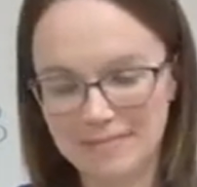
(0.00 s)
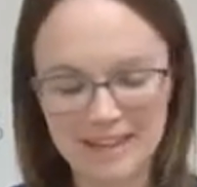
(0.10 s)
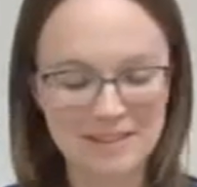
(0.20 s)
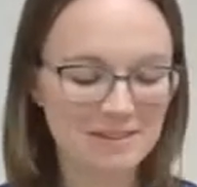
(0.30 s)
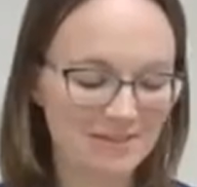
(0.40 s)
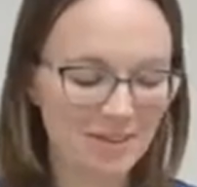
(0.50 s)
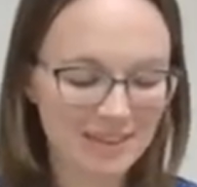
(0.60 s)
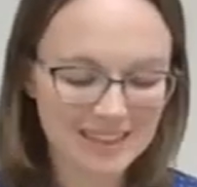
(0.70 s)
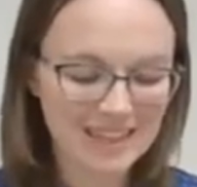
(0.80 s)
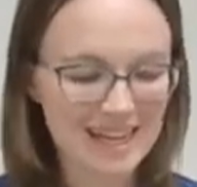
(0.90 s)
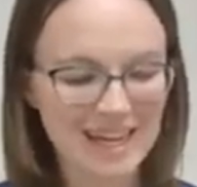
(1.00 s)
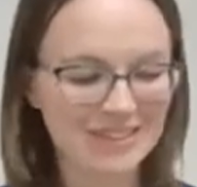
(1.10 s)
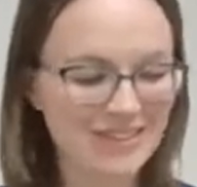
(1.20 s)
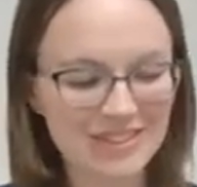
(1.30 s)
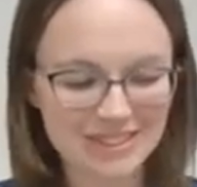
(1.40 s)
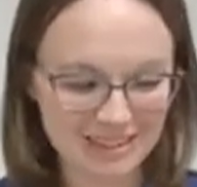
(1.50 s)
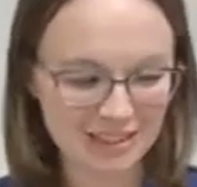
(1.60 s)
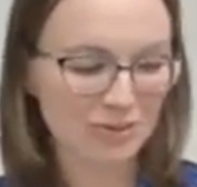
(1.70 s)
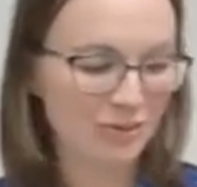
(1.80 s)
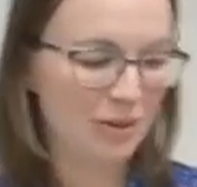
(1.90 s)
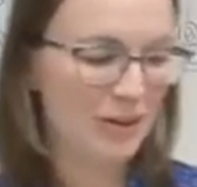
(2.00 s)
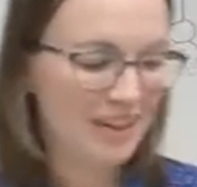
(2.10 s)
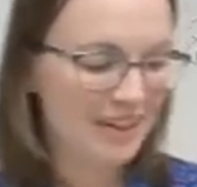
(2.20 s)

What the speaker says: That's what D-S could stand for,